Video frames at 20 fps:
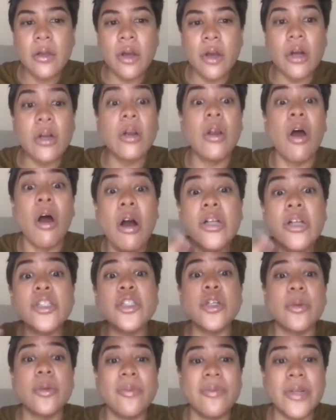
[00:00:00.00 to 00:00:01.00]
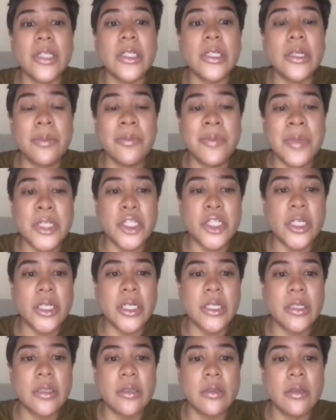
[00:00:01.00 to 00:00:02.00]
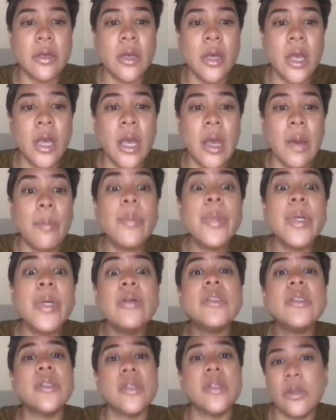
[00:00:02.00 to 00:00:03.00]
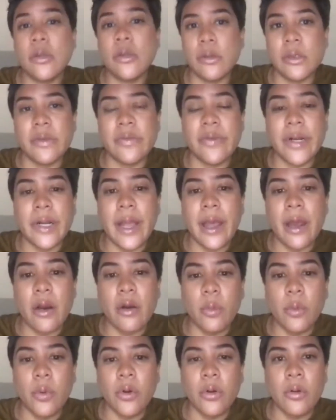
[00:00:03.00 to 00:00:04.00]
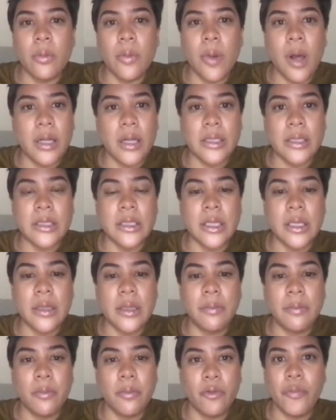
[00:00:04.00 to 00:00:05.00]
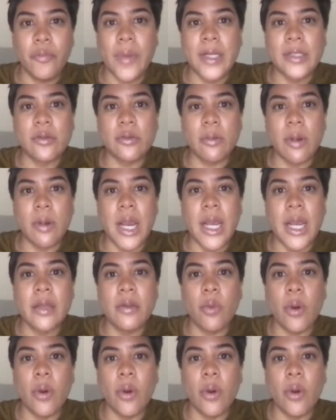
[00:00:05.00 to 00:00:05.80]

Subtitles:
Our long-term mission is to build an inclusive and accountable policy movement, right?